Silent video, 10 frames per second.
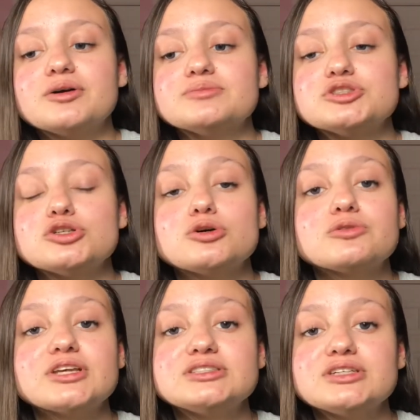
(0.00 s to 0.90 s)
So
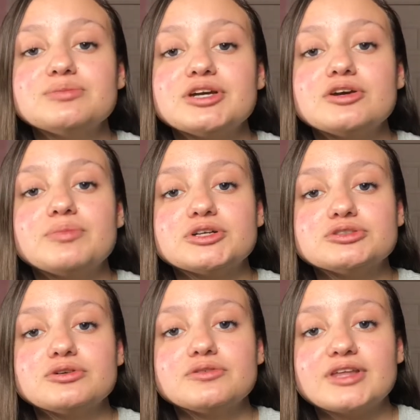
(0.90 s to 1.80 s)
they did make a
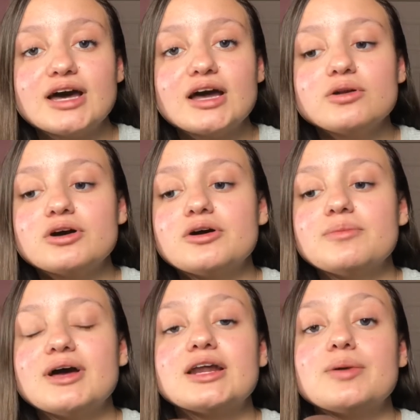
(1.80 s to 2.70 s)
bundle of that,
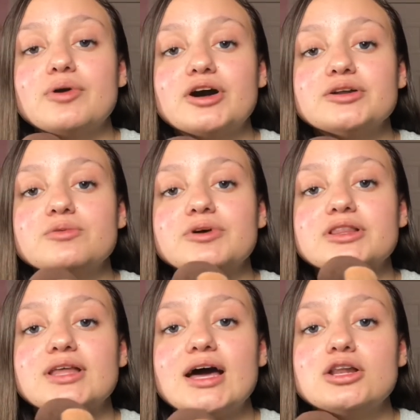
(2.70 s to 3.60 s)
and I bought it
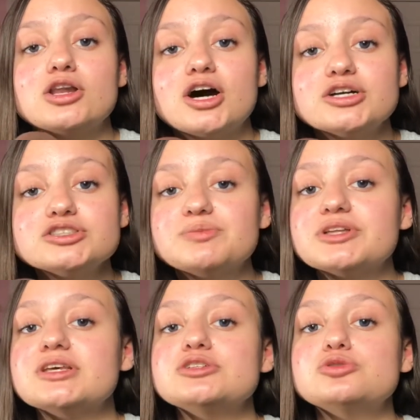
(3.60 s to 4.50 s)
when that launched,
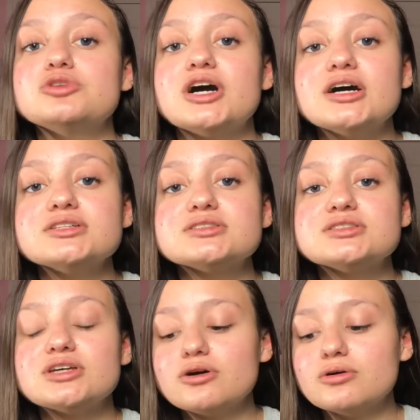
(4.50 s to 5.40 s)
but they do not
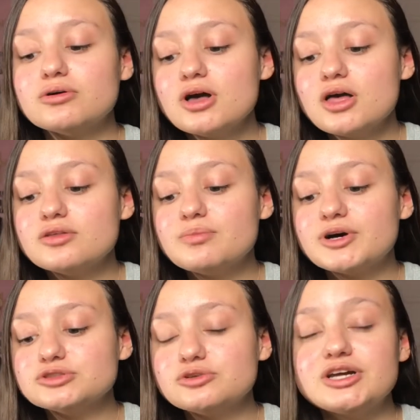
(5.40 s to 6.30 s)
sell the
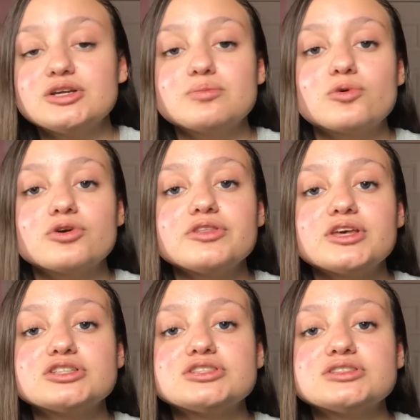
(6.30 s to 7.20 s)
bundle anymore.
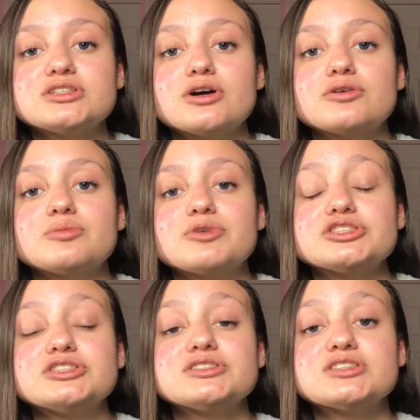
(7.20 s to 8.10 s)
They just sell the
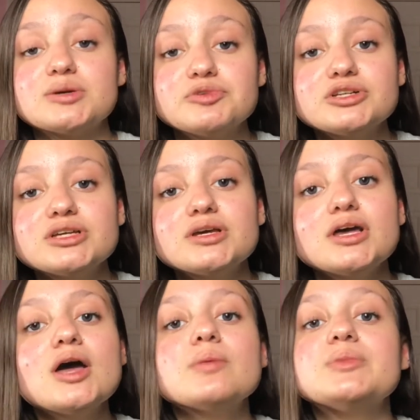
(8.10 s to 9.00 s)
brushes separately,
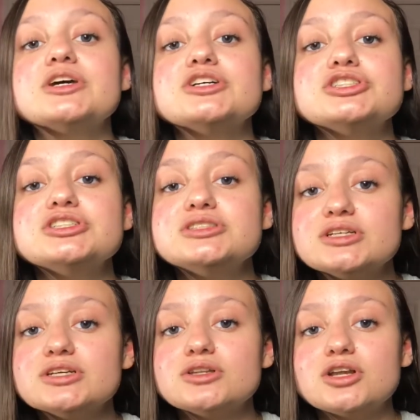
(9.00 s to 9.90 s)
because she
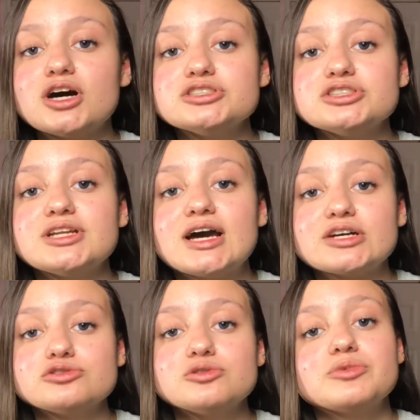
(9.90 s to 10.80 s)
did launch an
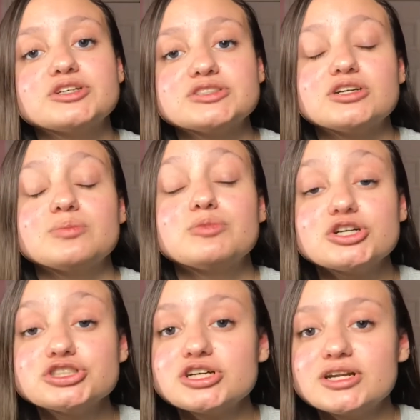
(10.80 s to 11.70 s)
actual
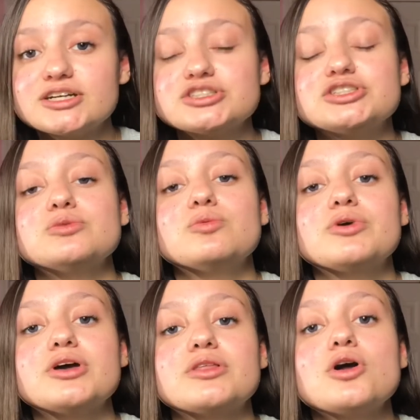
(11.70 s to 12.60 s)
brush collection
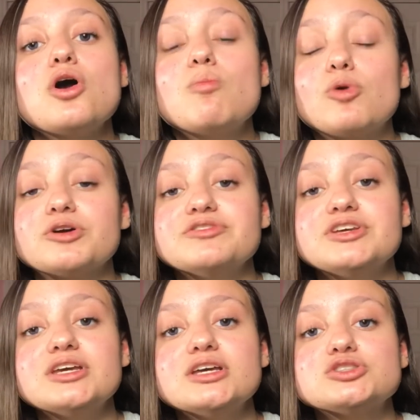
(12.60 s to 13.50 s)
with
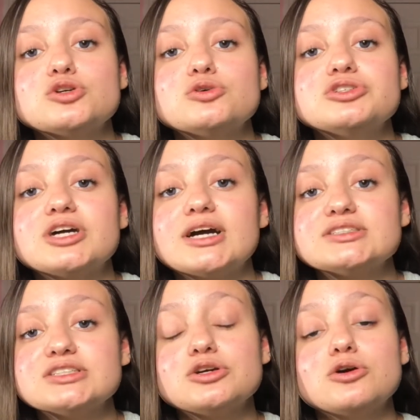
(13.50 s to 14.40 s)
Morphe, so you guys
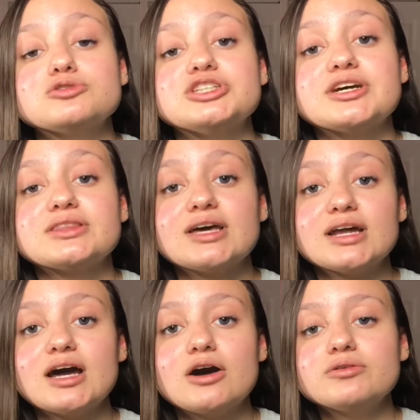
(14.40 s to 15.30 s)
can go check
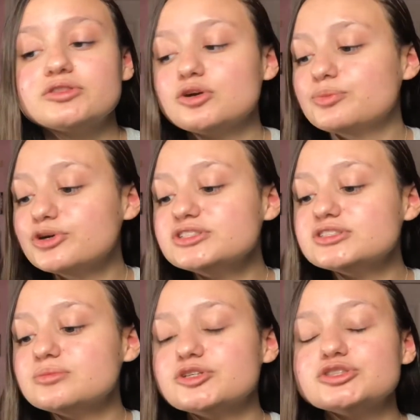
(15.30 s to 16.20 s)
that out. They're pretty
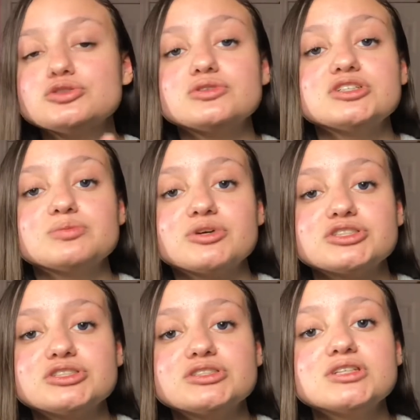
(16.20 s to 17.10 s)
similar to these
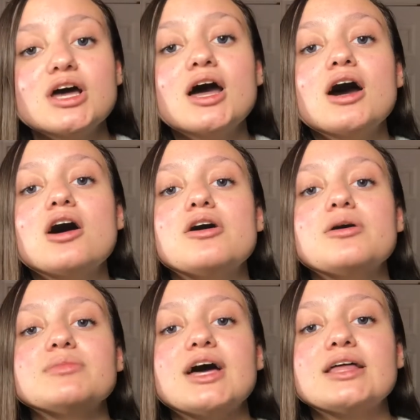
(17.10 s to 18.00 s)
brushes,
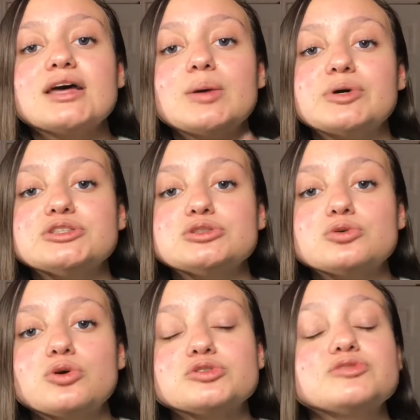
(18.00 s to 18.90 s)
and that bundle
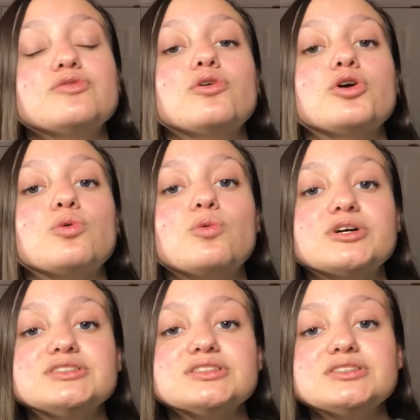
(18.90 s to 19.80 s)
goes for
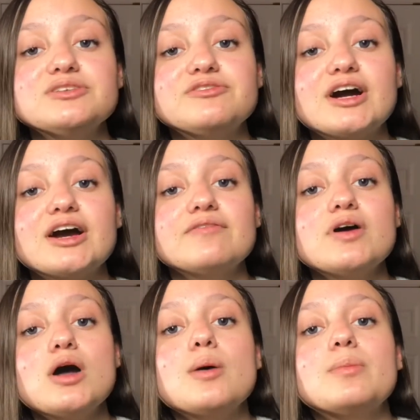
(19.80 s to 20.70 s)
$165.
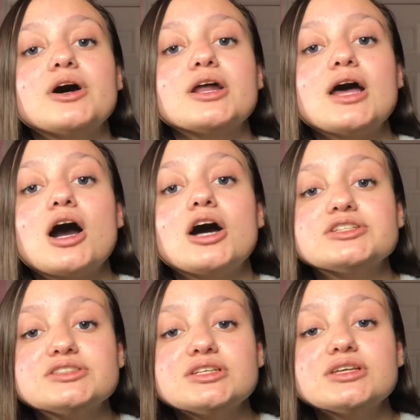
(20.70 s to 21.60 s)
But
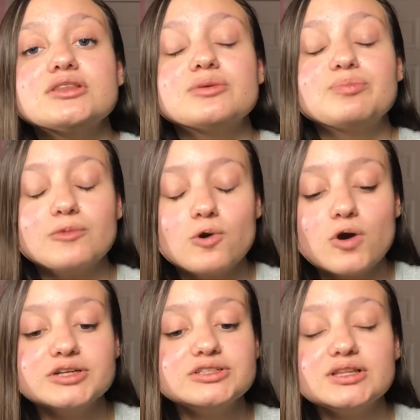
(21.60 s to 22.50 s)
honestly, the
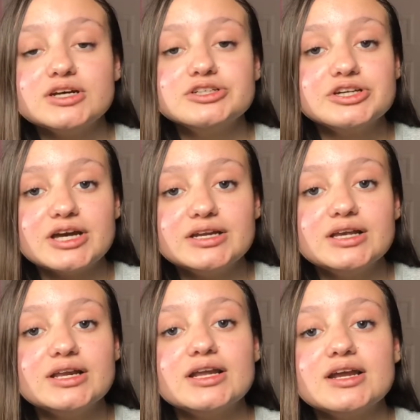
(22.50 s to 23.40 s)
quality that you're
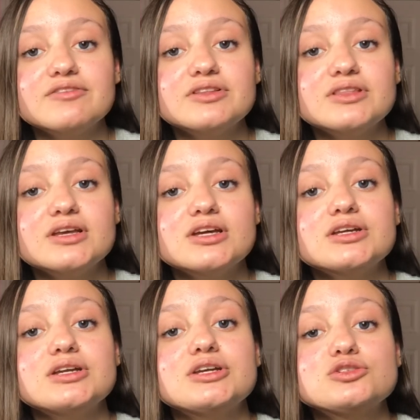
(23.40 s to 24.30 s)
getting and everything,
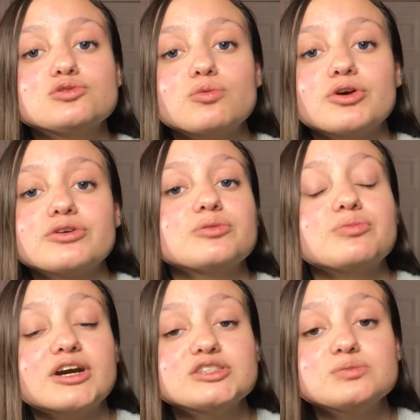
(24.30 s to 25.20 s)
it is worth the
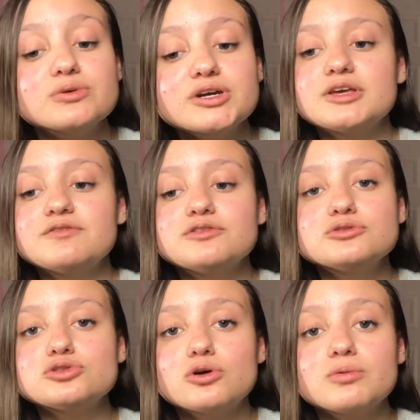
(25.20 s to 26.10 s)
price point. If you
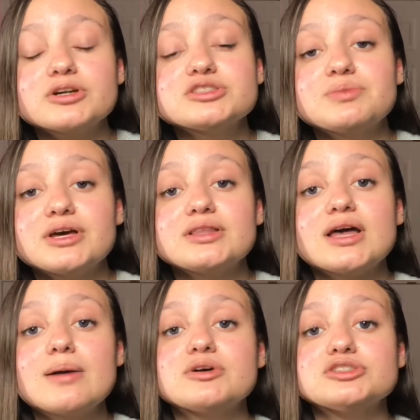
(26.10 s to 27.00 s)
don't want to spend
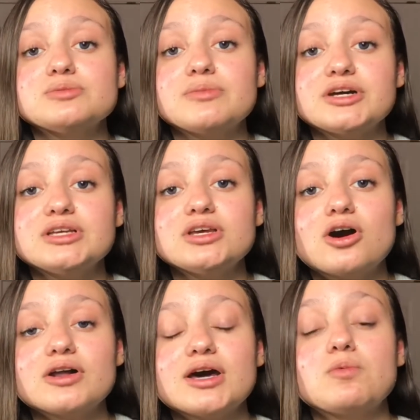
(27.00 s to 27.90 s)
that much money
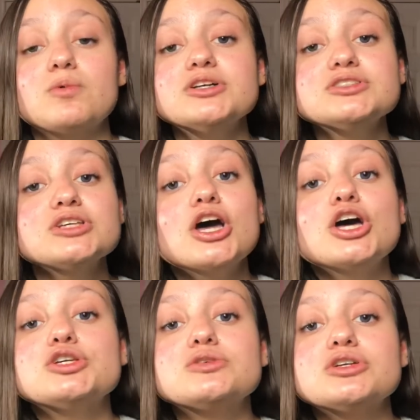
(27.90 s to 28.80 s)
all at once,
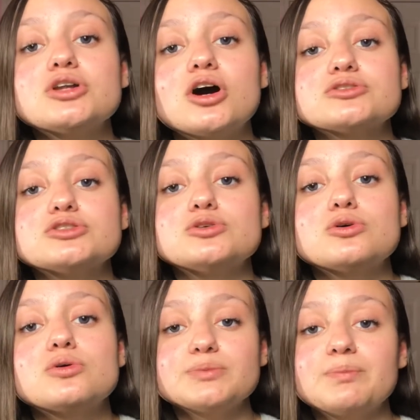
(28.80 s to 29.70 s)
you can
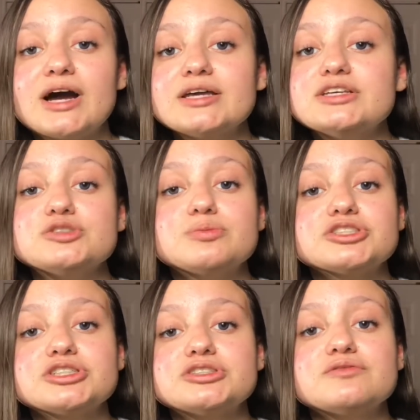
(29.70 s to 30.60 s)
also buy each
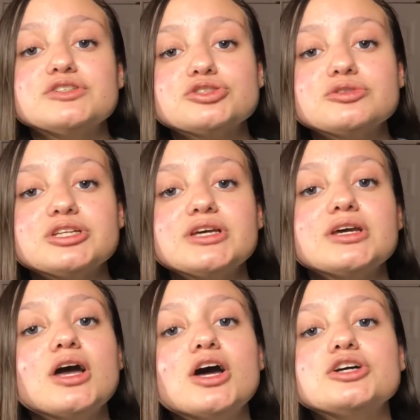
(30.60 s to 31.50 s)
brush
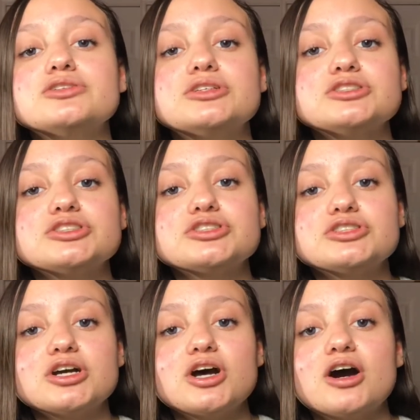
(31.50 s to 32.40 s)
individually. You can just
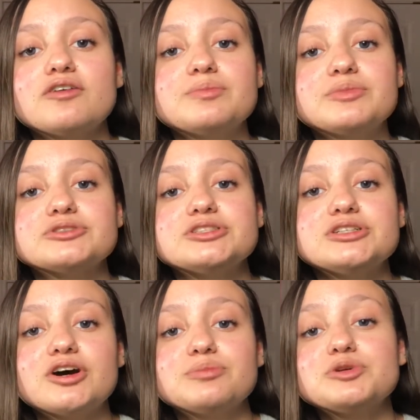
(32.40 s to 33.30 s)
start off building
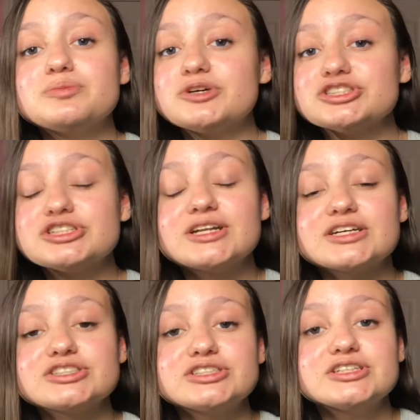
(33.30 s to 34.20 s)
up your brush
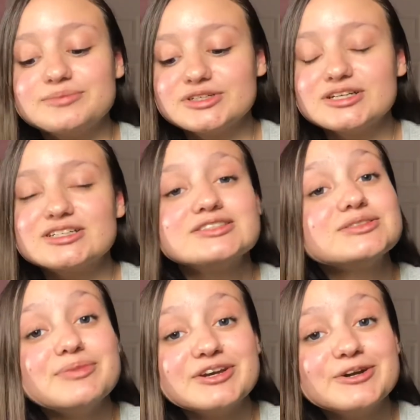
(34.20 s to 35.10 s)
collection because
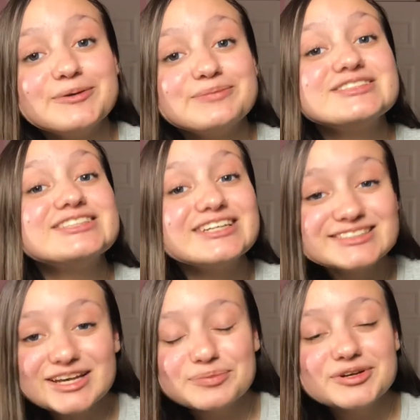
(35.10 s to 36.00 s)
makeup does
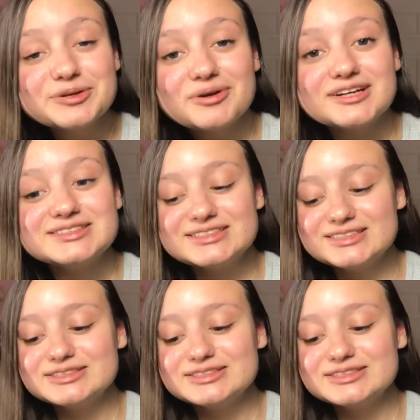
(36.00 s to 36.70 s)
get pretty pricey.